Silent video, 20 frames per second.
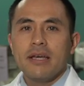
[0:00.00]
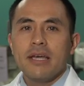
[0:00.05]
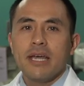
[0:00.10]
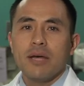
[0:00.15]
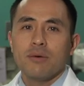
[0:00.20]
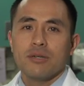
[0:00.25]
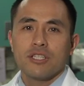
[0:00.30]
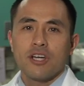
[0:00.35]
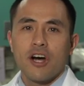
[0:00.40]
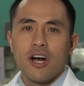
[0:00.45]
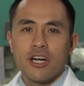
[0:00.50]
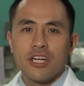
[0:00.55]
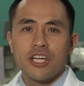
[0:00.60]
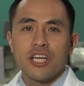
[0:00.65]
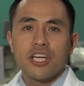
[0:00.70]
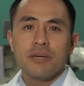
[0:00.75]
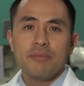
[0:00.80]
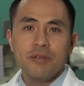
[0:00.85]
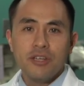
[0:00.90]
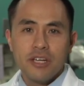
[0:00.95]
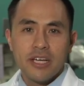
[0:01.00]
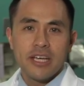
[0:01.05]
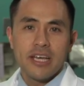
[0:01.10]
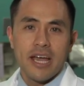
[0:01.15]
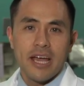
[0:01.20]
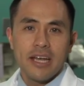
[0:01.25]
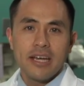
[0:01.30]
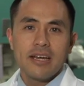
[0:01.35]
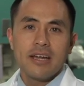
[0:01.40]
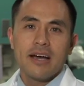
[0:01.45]
It was hard to
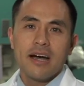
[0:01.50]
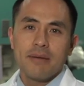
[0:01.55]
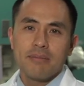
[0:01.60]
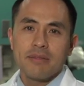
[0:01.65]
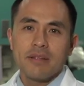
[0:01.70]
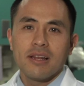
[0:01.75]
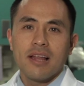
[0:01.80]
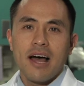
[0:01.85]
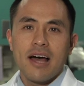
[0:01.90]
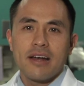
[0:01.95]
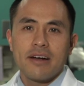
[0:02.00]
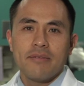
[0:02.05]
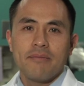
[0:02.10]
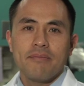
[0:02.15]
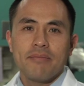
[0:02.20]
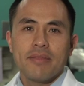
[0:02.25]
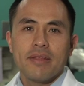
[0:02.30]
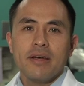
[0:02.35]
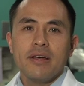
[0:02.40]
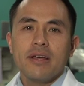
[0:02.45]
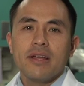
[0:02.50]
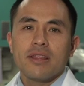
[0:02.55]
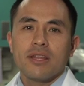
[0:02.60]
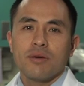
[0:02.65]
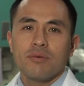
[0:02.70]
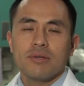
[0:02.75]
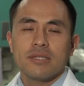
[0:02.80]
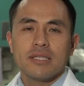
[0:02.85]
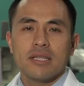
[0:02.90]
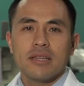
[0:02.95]
communicate up the ladder.
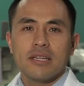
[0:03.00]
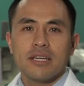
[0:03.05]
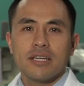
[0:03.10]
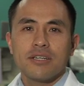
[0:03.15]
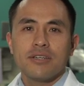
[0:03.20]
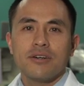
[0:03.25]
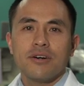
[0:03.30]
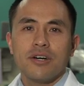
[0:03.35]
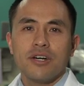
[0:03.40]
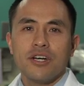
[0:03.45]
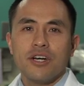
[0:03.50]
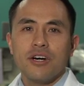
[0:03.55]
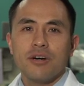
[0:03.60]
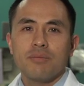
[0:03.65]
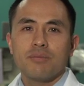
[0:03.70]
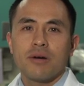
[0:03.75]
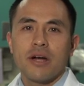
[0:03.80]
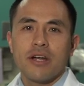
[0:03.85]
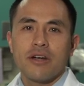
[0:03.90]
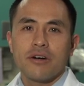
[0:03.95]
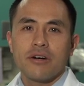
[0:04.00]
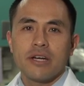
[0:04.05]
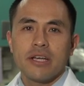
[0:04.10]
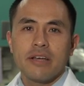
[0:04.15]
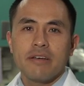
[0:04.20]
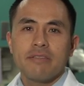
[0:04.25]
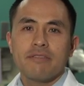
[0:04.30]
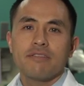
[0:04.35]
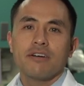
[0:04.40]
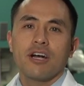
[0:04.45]
There was little or no
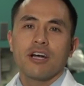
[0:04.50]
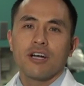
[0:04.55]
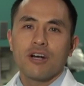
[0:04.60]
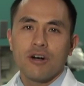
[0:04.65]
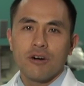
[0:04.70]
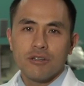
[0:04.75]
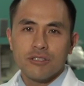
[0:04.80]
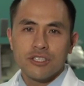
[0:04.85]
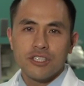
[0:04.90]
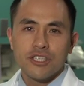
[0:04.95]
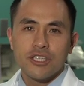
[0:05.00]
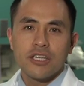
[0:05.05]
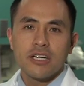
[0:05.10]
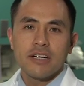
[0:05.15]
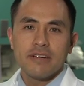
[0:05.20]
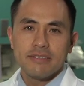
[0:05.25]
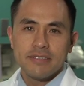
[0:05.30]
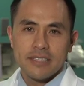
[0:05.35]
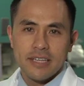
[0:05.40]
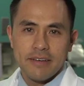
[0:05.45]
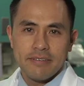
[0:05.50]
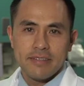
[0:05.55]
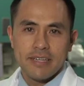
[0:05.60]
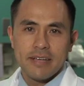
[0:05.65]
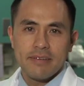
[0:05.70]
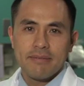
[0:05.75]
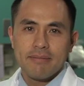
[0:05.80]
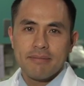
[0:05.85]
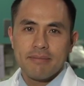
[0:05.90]
priority for a culture of safety.